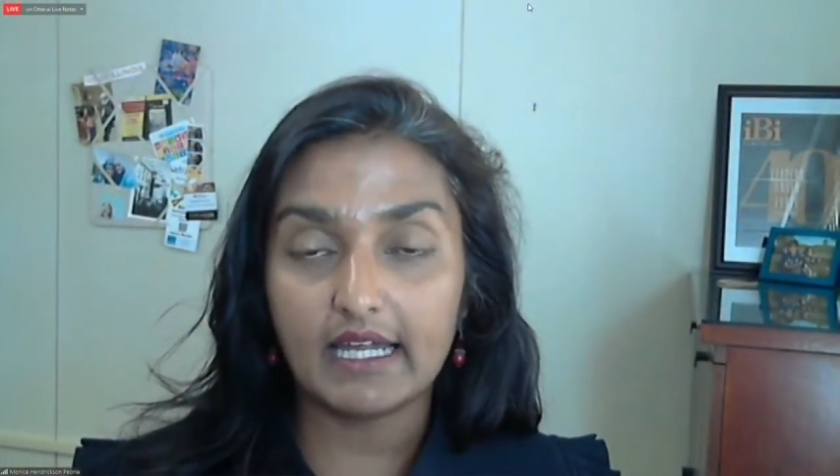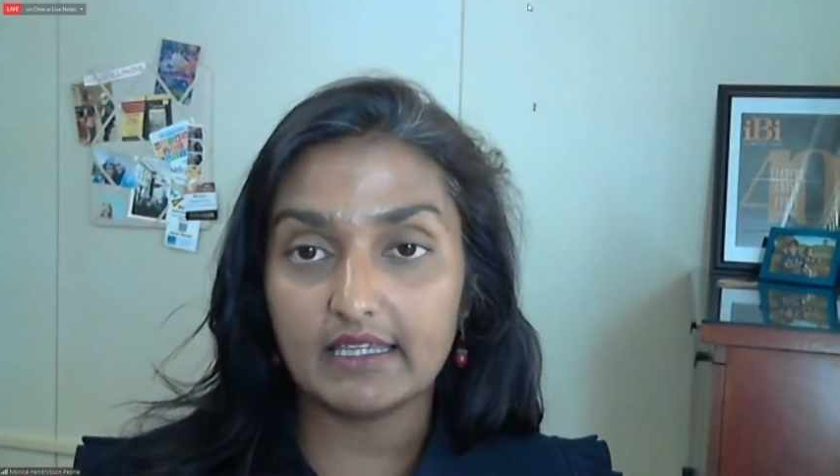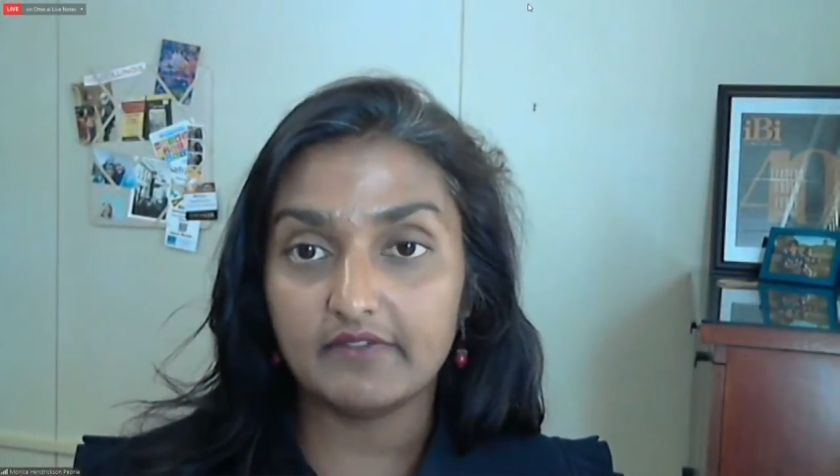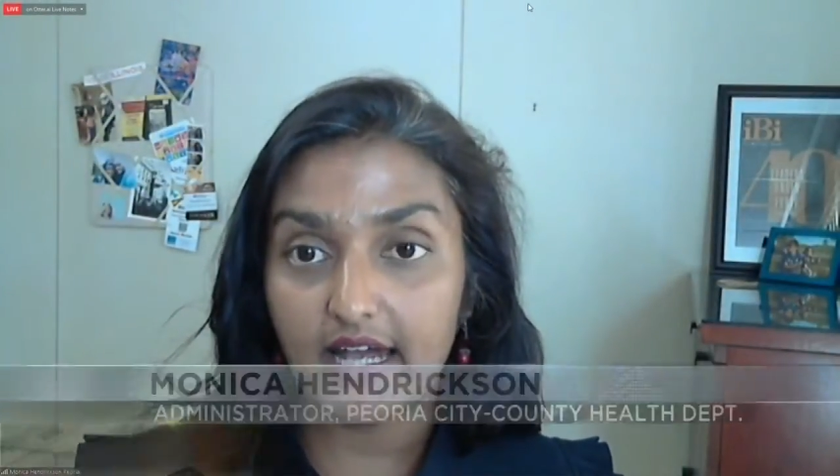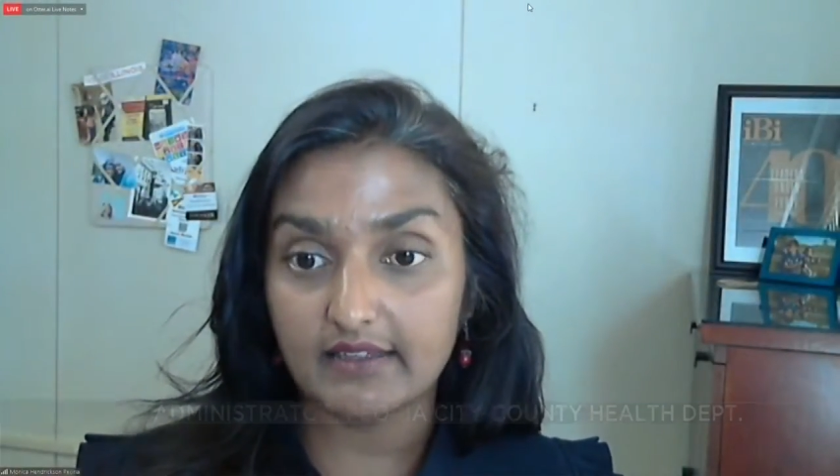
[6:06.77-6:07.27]

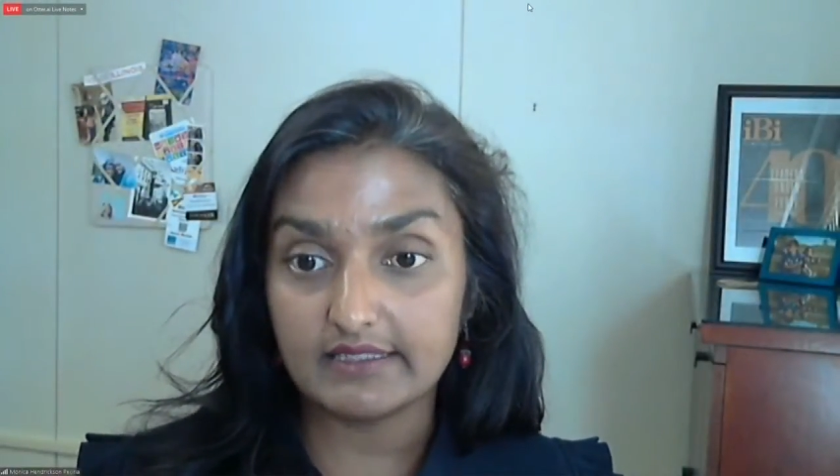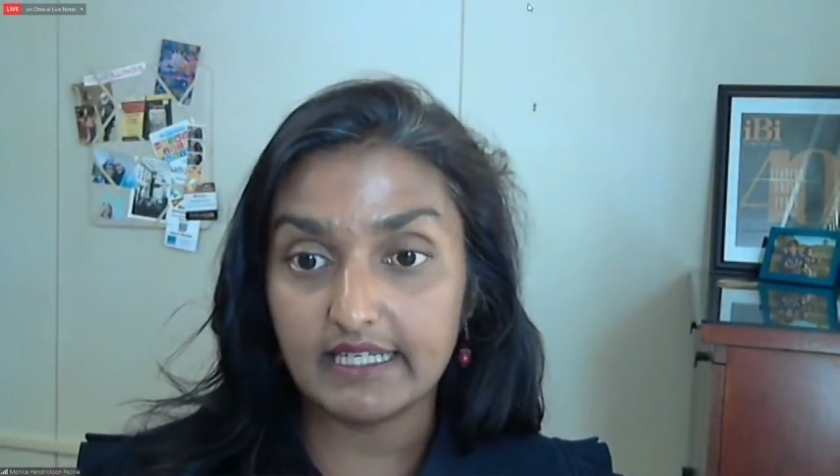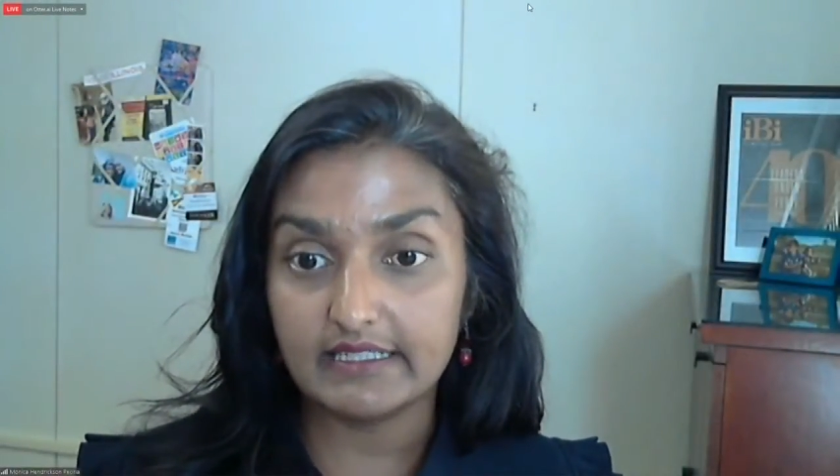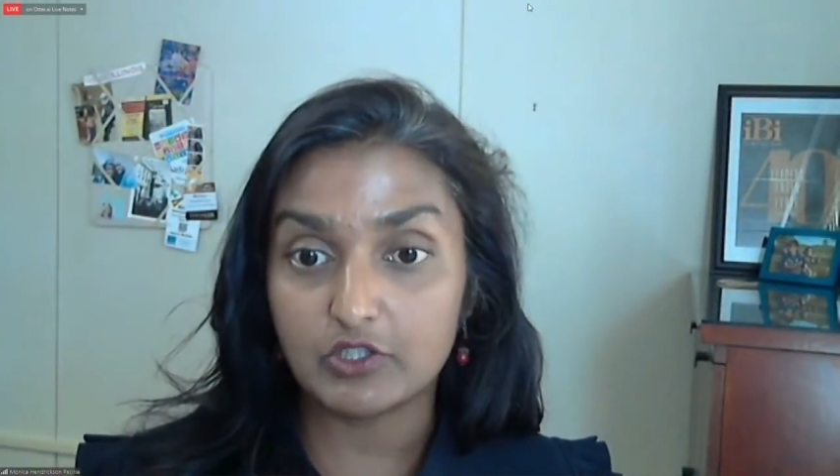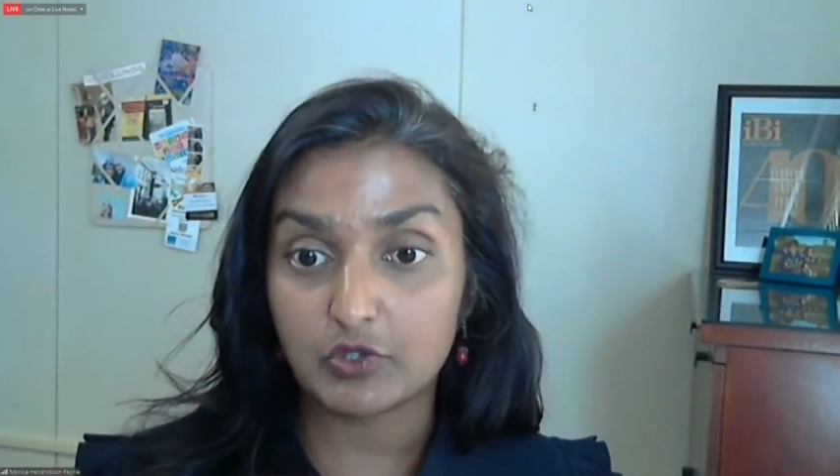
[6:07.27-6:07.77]
validated
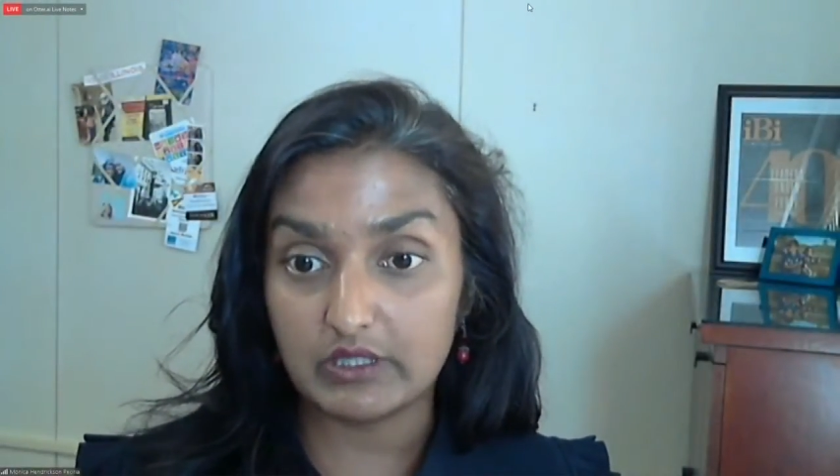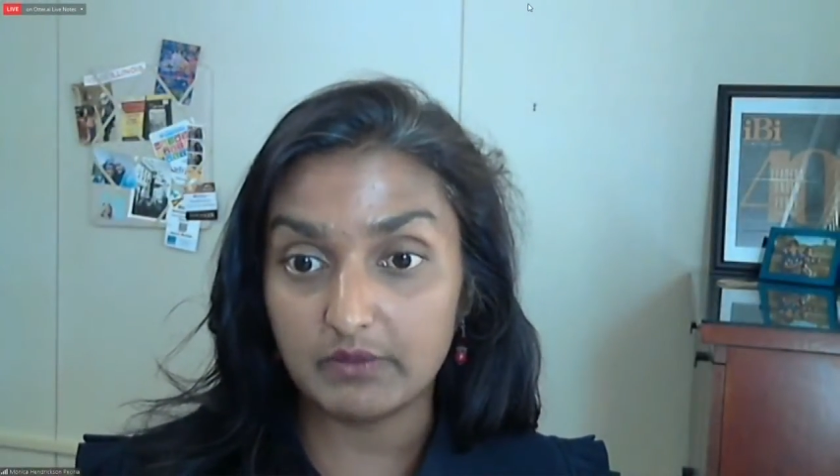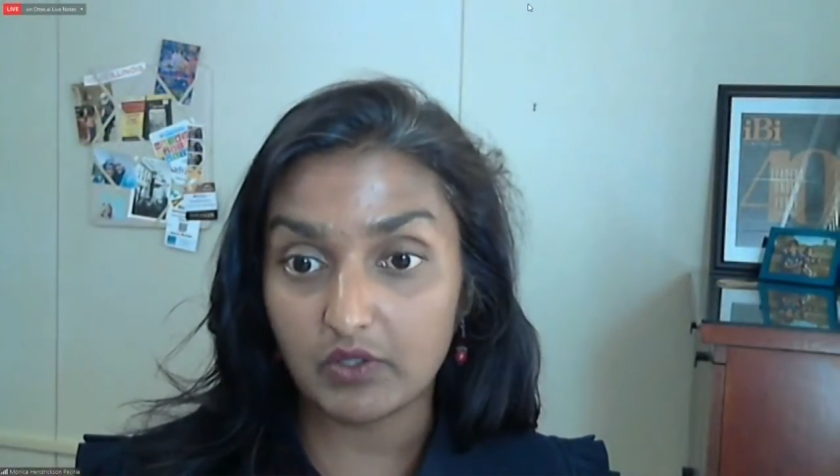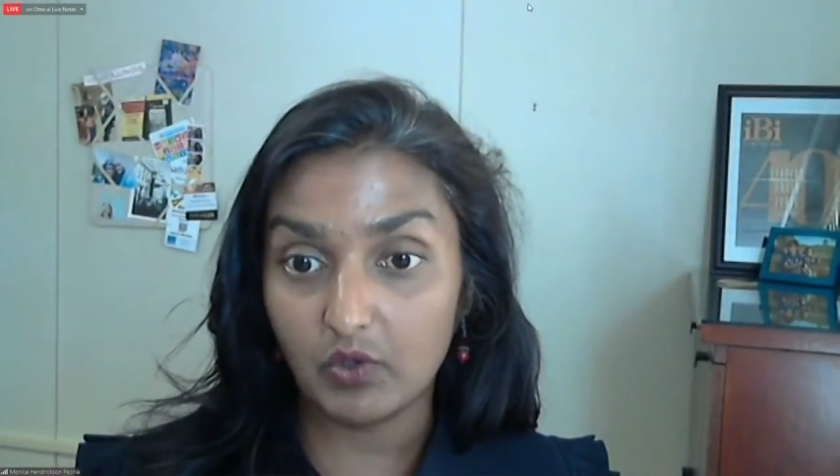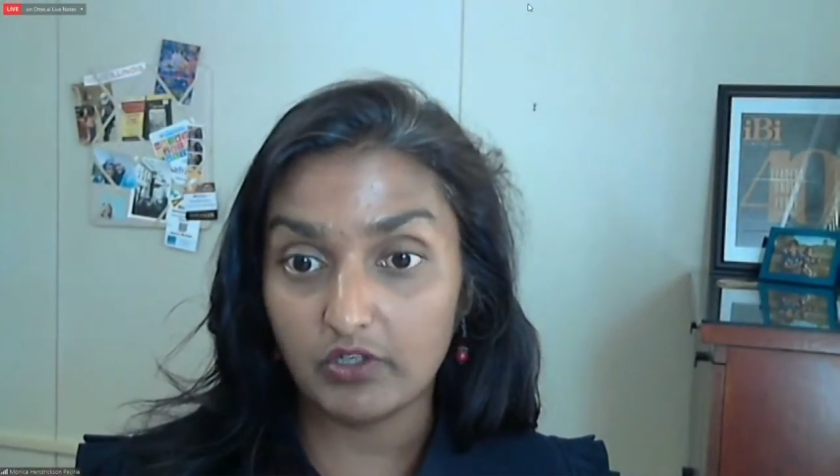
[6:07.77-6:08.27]
treatment
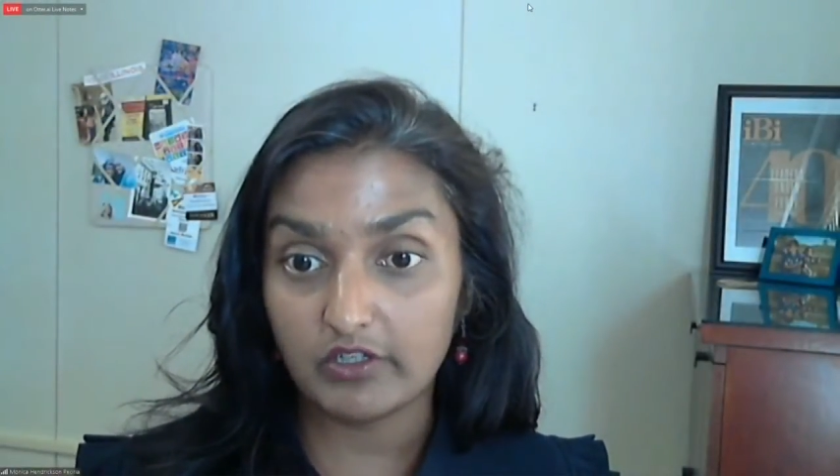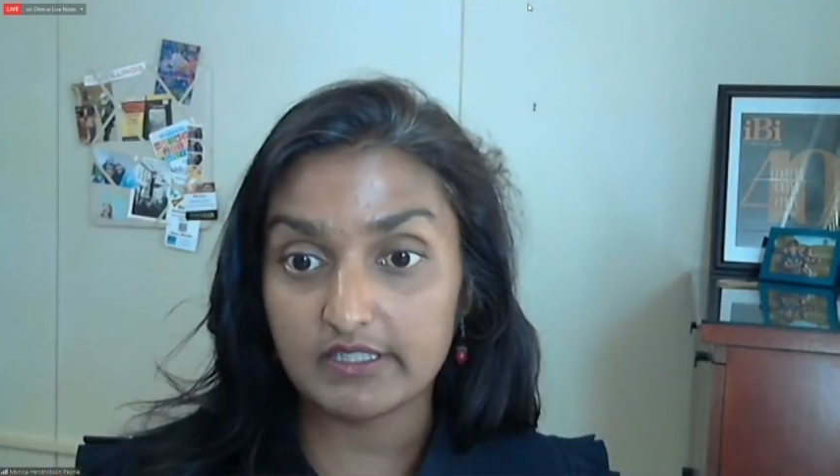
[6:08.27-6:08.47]
course